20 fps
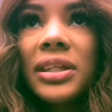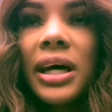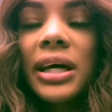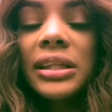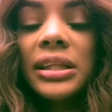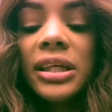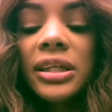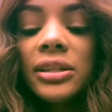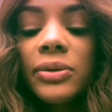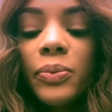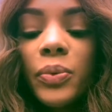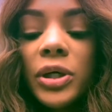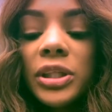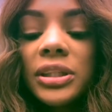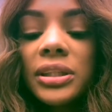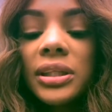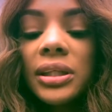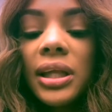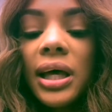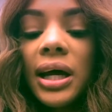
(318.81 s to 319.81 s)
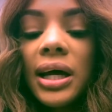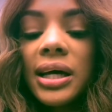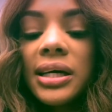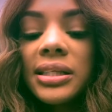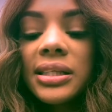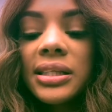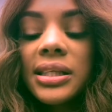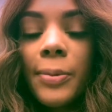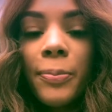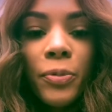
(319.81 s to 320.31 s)
Like, there wasn't like a
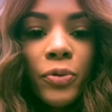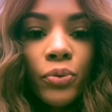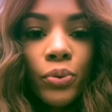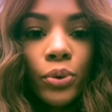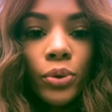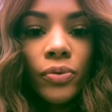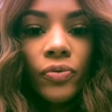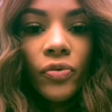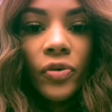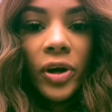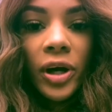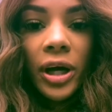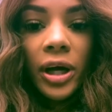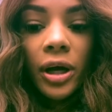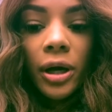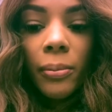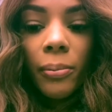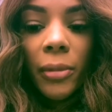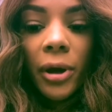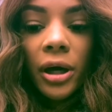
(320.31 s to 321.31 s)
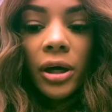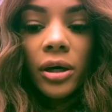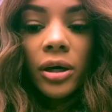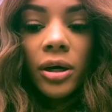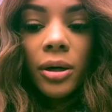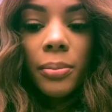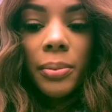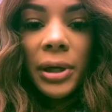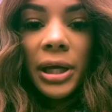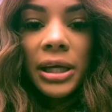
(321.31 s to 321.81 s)
separate room for hair and
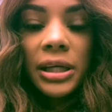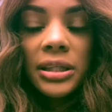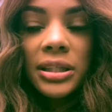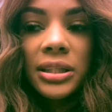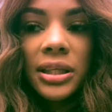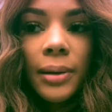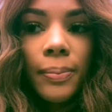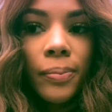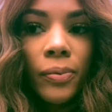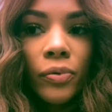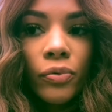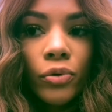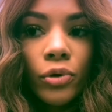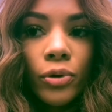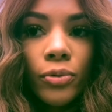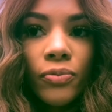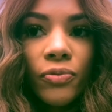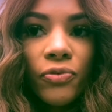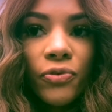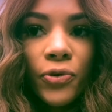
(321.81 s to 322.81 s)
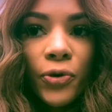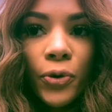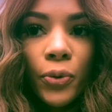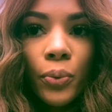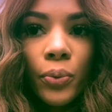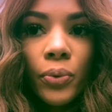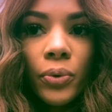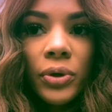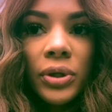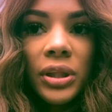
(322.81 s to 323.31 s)
makeup and a separate room for
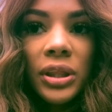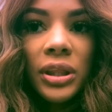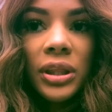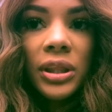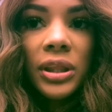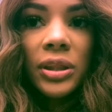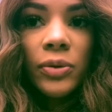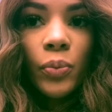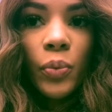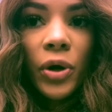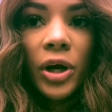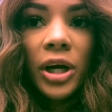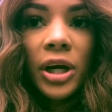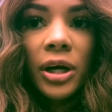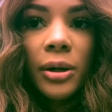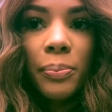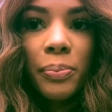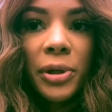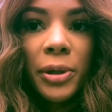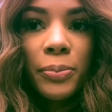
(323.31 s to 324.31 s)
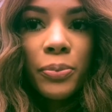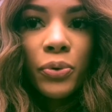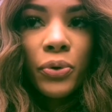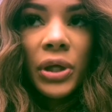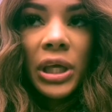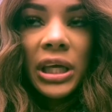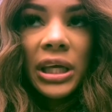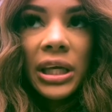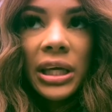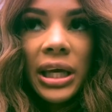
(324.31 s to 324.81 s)
where people
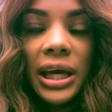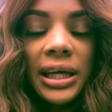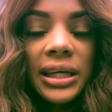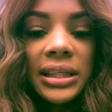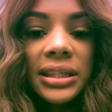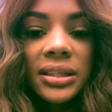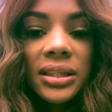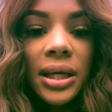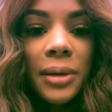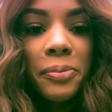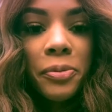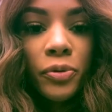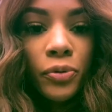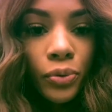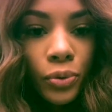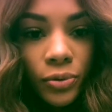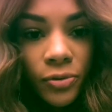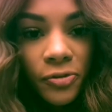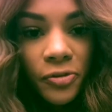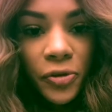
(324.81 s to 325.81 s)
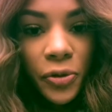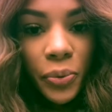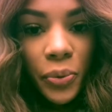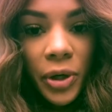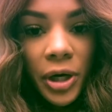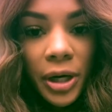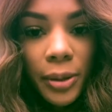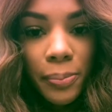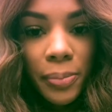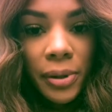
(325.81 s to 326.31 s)
eat and a separate room for
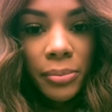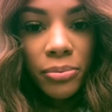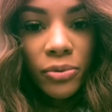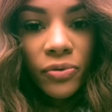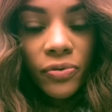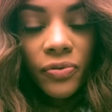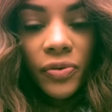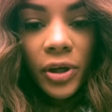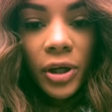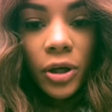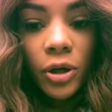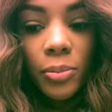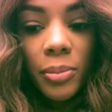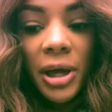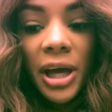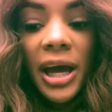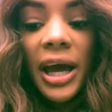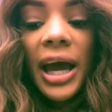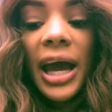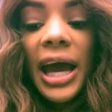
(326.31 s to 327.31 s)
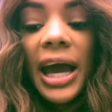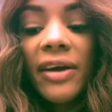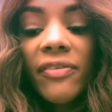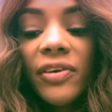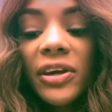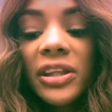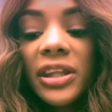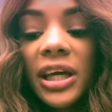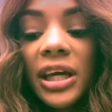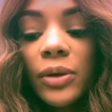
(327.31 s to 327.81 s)
where people film.
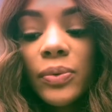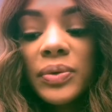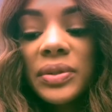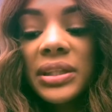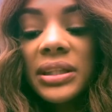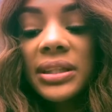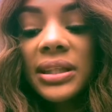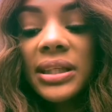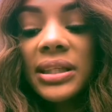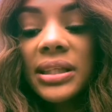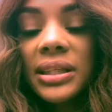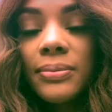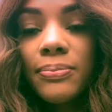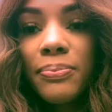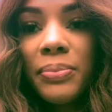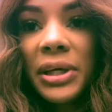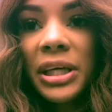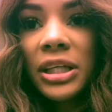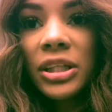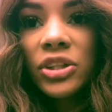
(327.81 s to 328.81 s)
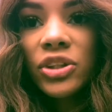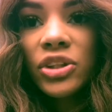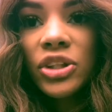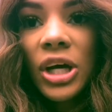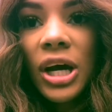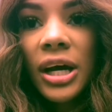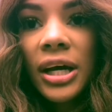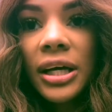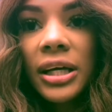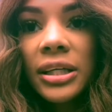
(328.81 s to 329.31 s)
Everything was in this big
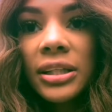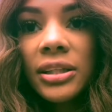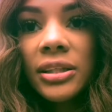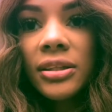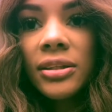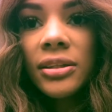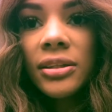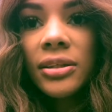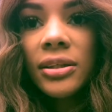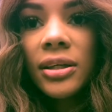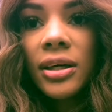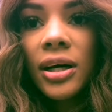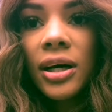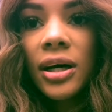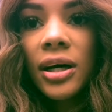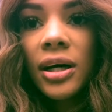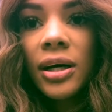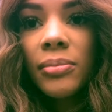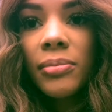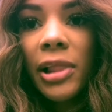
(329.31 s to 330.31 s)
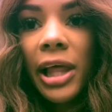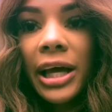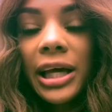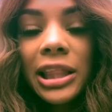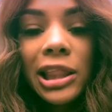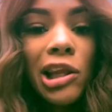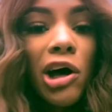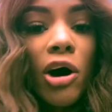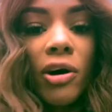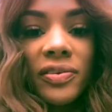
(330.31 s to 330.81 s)
giant like
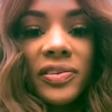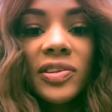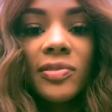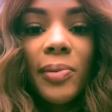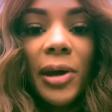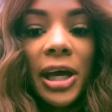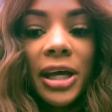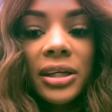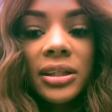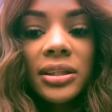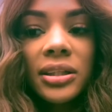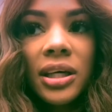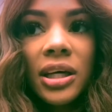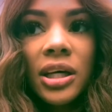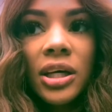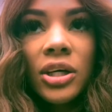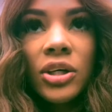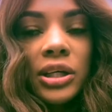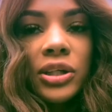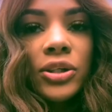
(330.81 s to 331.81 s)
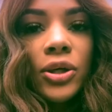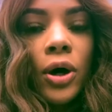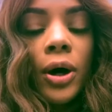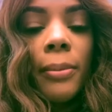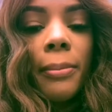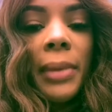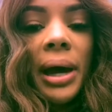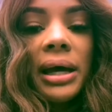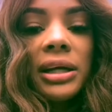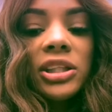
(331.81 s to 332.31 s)
loft space. So
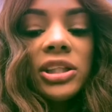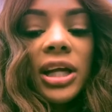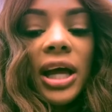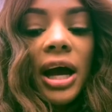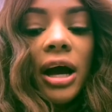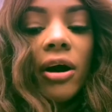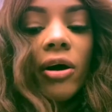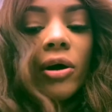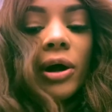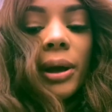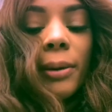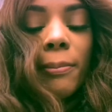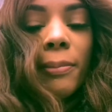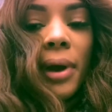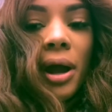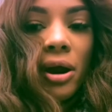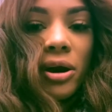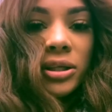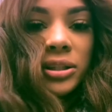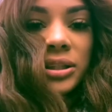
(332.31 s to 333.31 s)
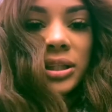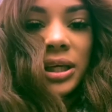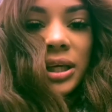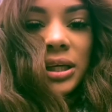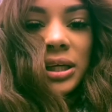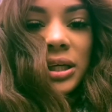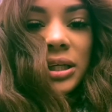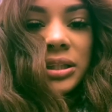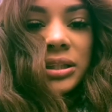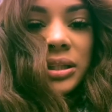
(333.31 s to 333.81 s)
imagine how embarrassing
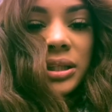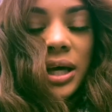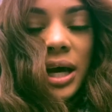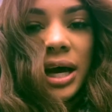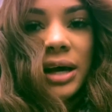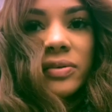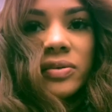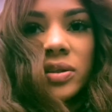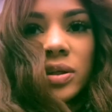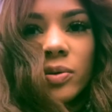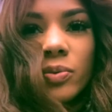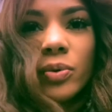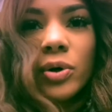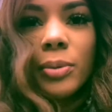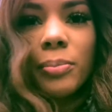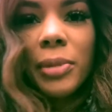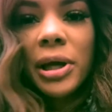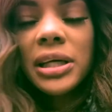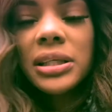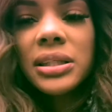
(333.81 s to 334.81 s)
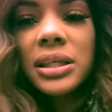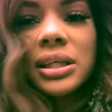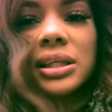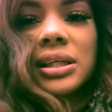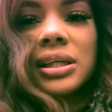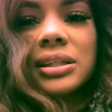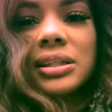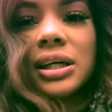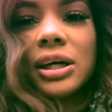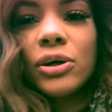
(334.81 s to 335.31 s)
it is to have someone
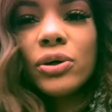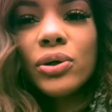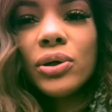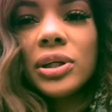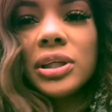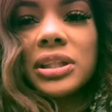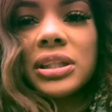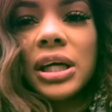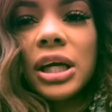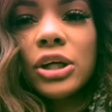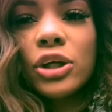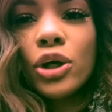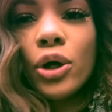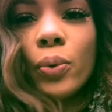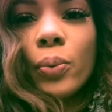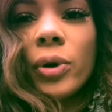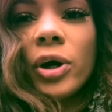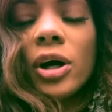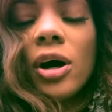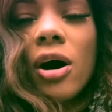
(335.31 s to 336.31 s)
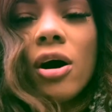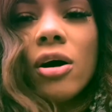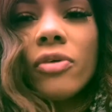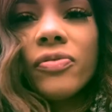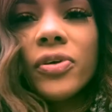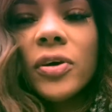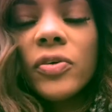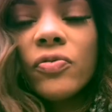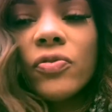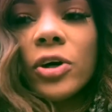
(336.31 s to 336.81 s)
basically tell you to take your wig off
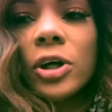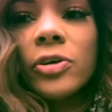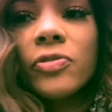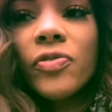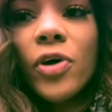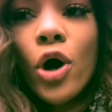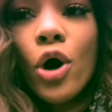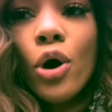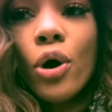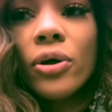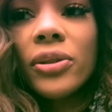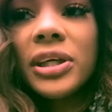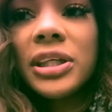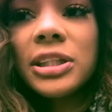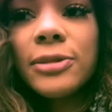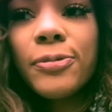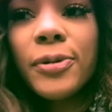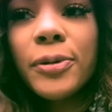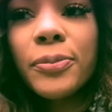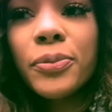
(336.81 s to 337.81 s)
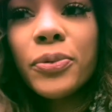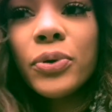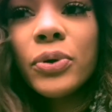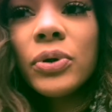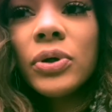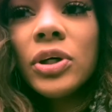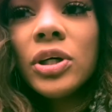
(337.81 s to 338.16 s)
in front of all these people.